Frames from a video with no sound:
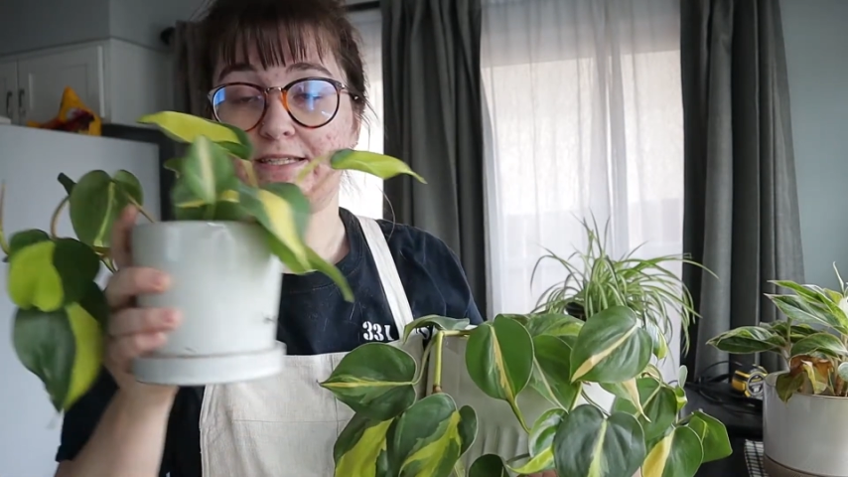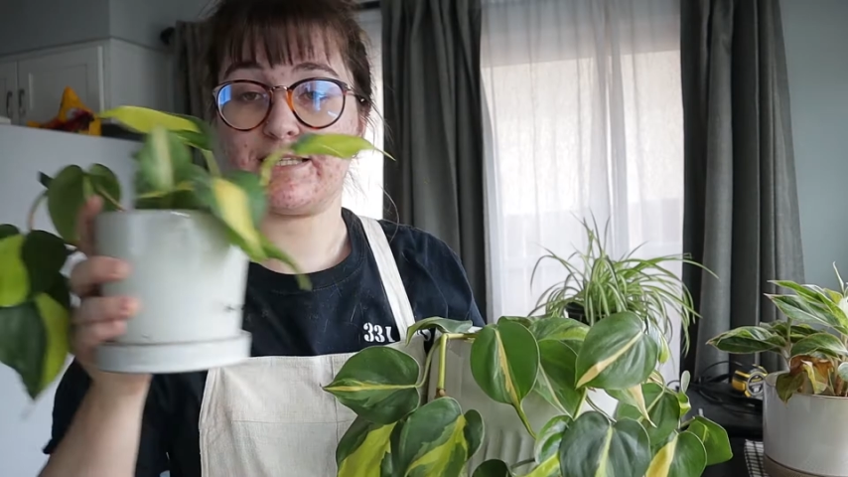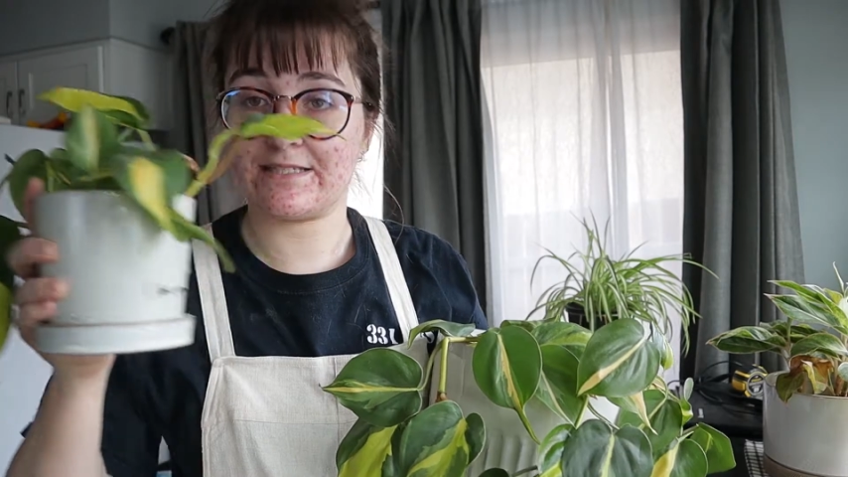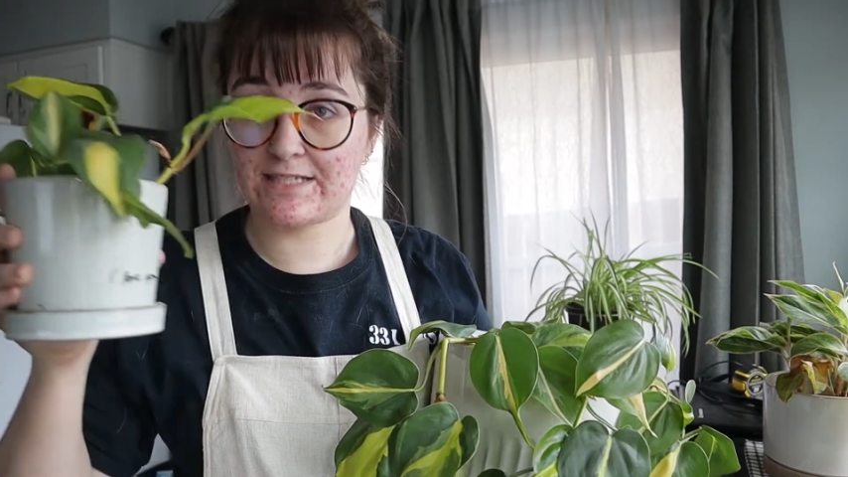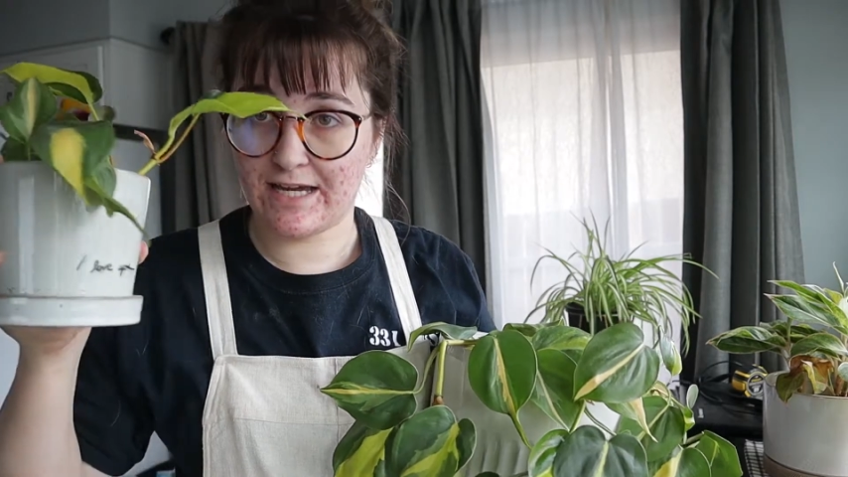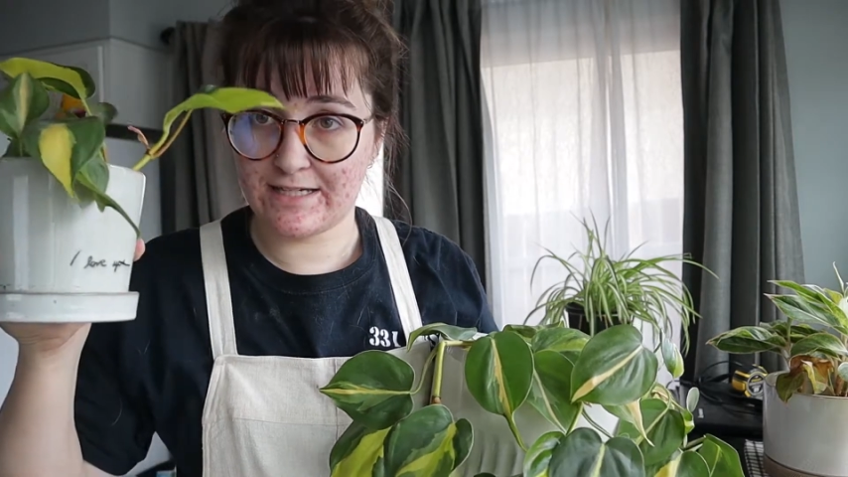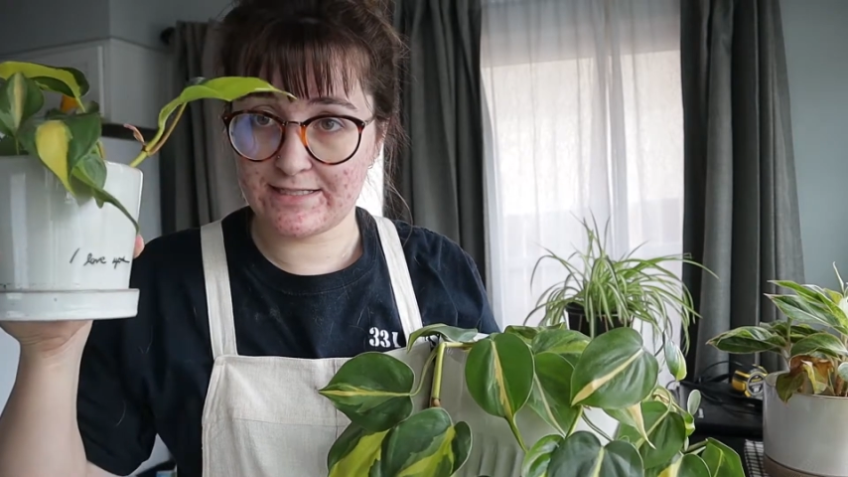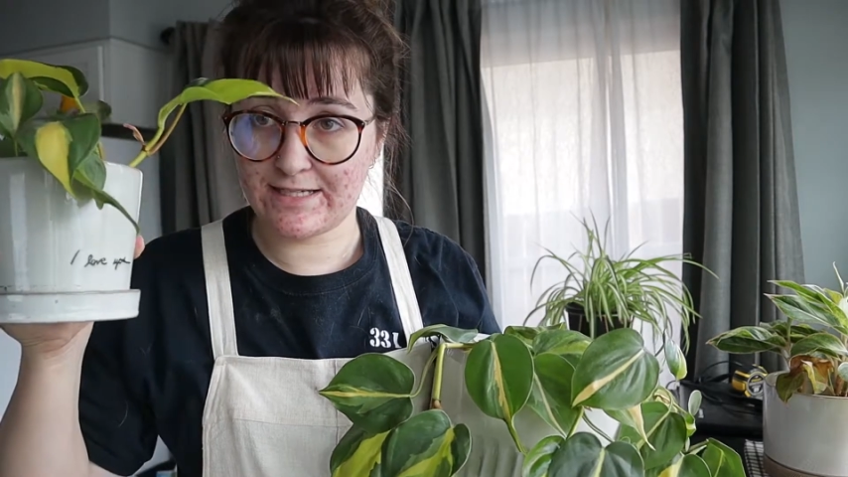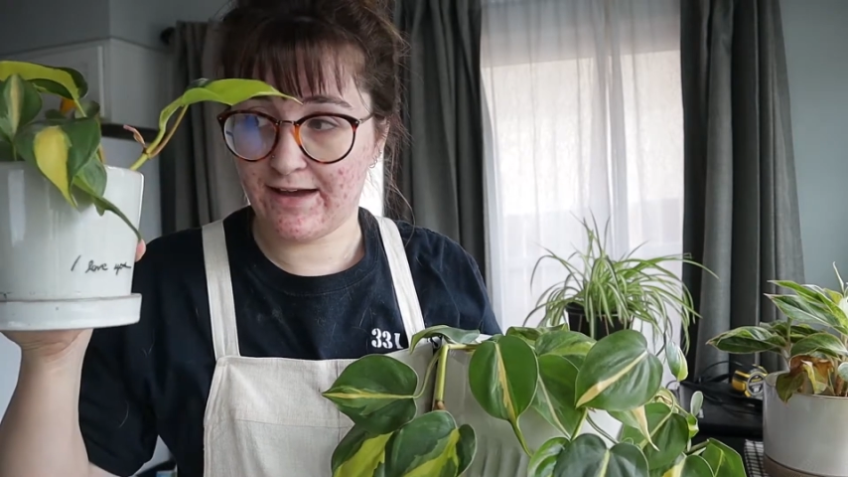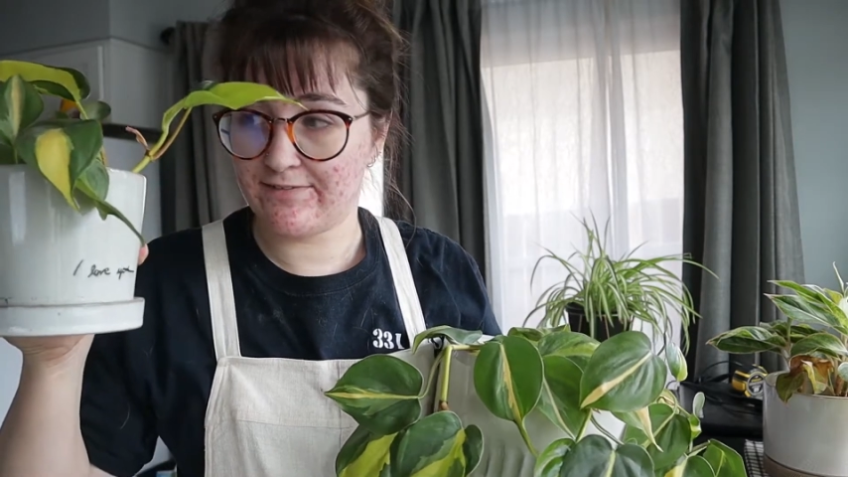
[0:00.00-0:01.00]
This guy
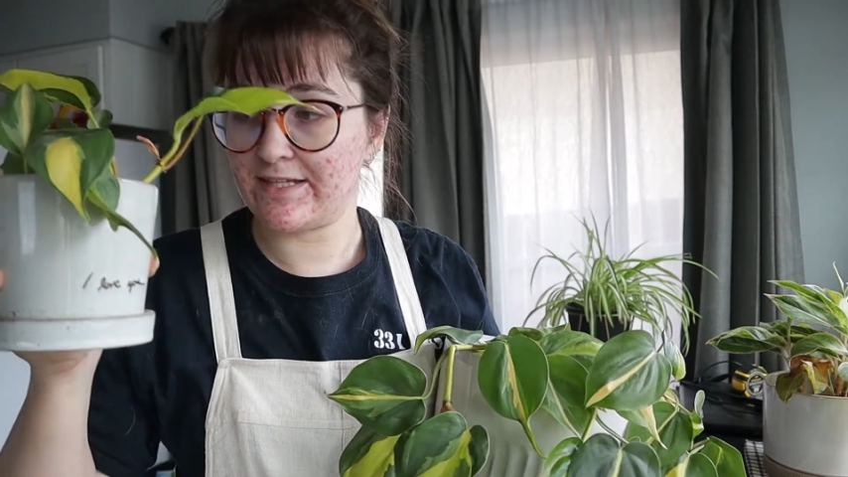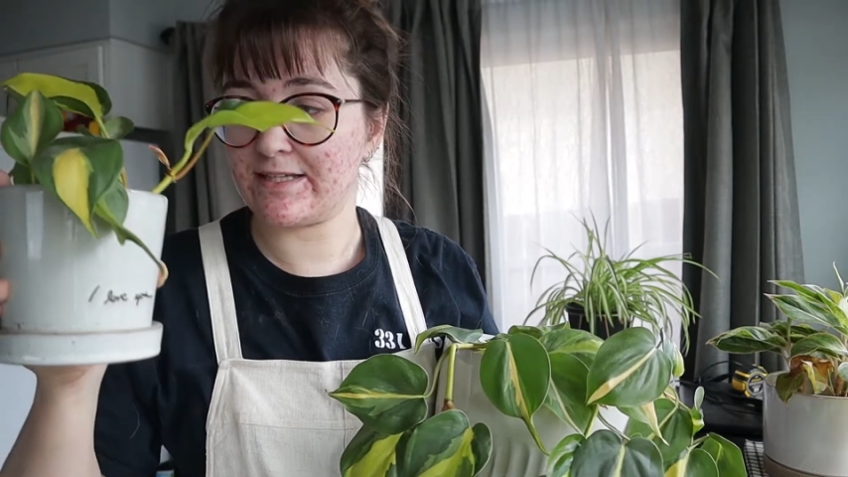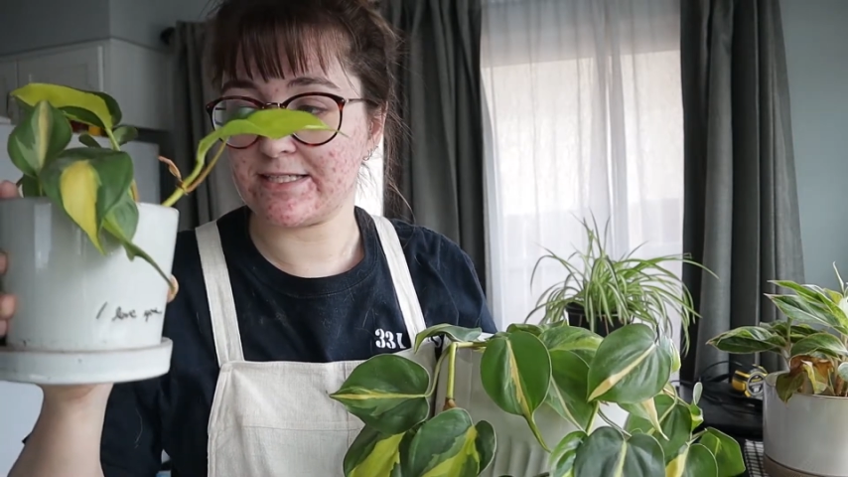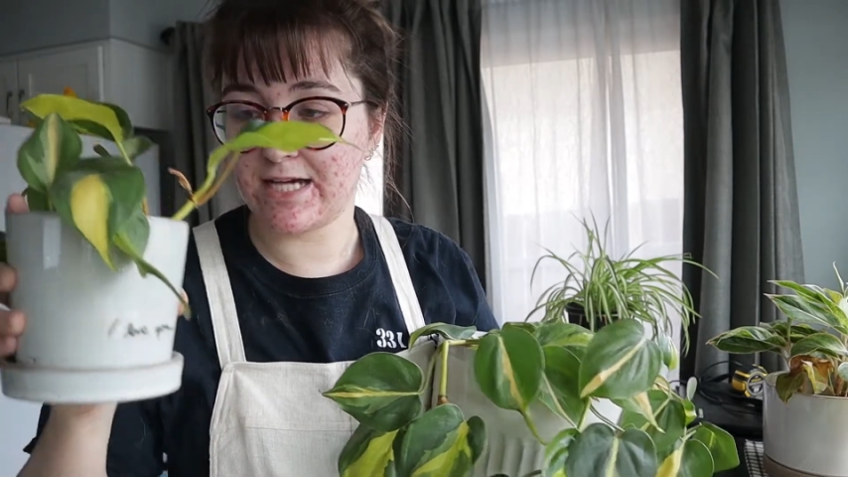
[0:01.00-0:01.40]
is having the